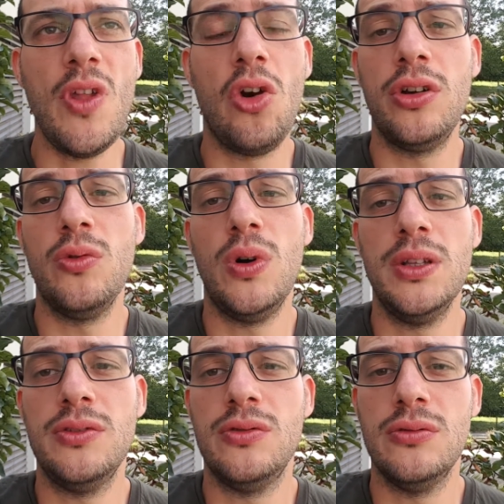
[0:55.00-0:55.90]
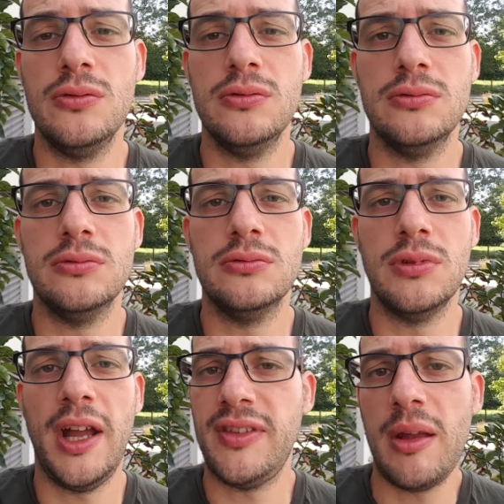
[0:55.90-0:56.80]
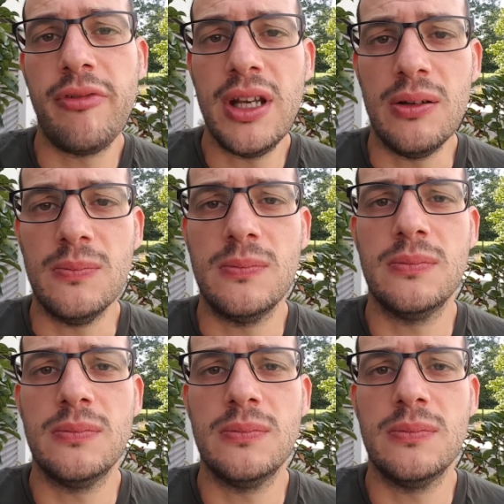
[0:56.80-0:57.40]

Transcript: Or you want to have time freedom.